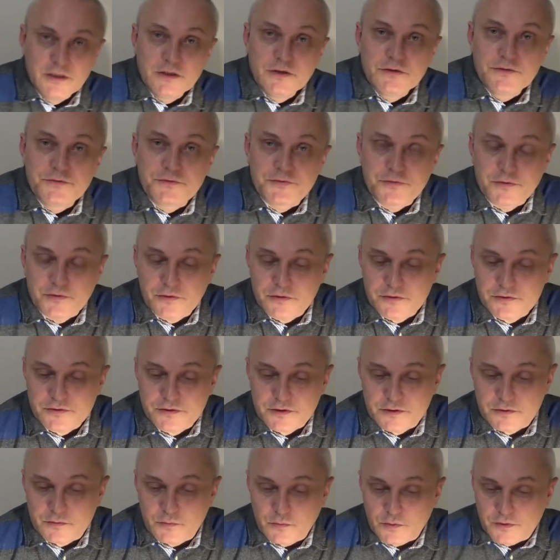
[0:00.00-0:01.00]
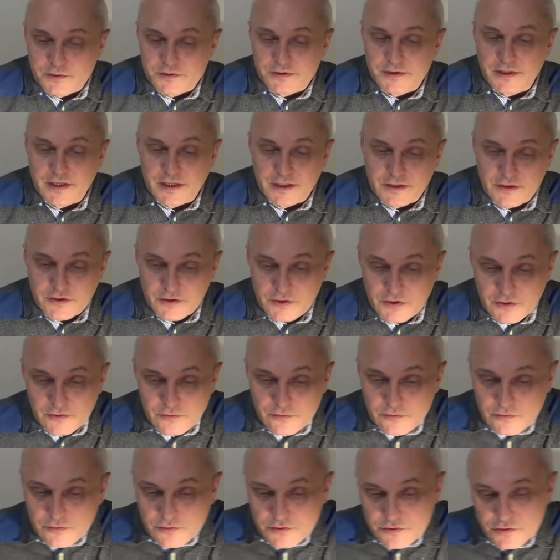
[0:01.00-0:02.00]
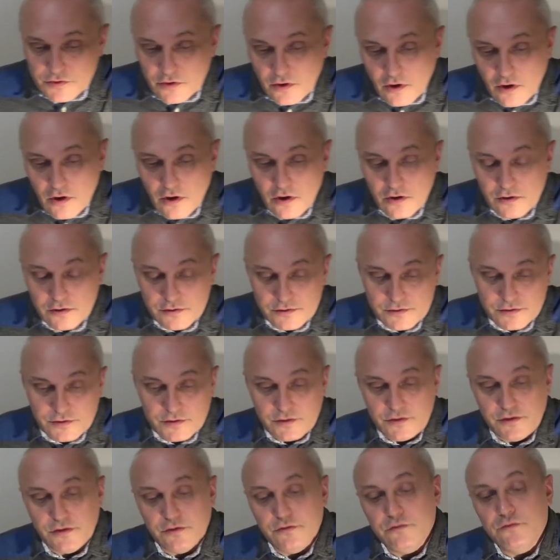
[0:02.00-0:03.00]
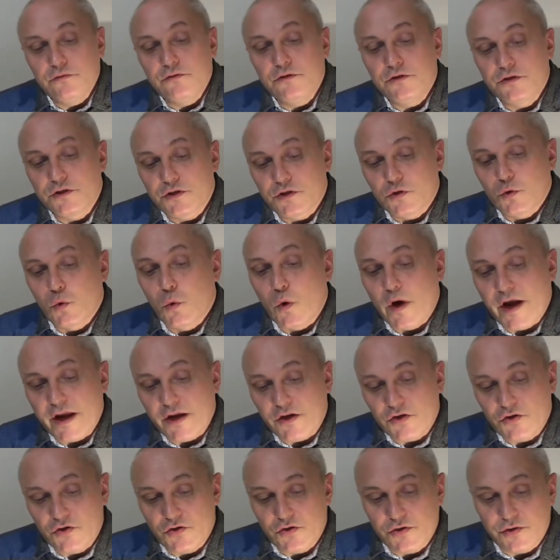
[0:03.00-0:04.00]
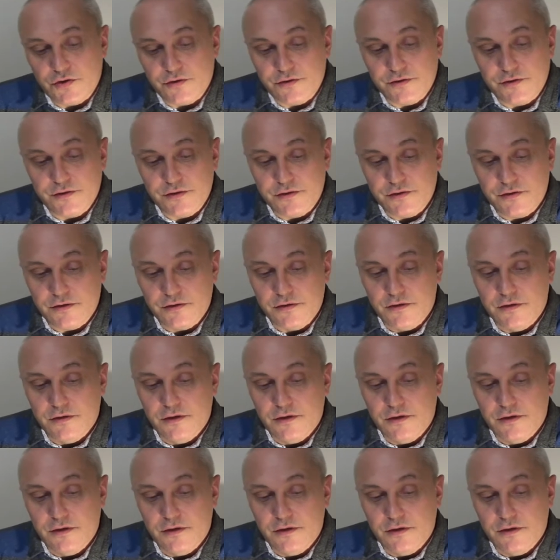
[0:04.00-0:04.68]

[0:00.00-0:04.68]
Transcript: First it was like huge goals, huge questions,